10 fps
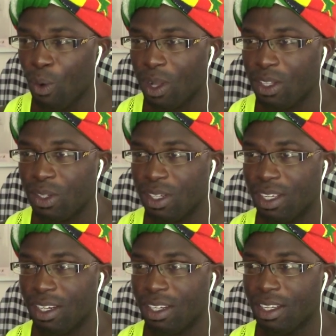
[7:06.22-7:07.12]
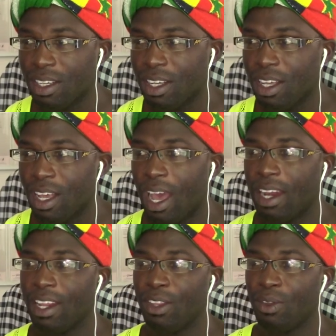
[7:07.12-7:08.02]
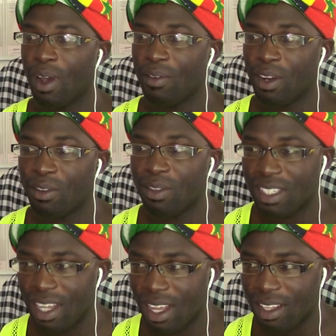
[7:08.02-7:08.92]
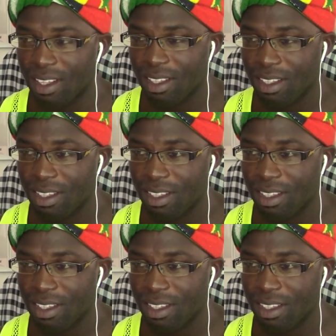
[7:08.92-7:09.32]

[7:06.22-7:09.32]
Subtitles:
what you need and then you have enough to sell,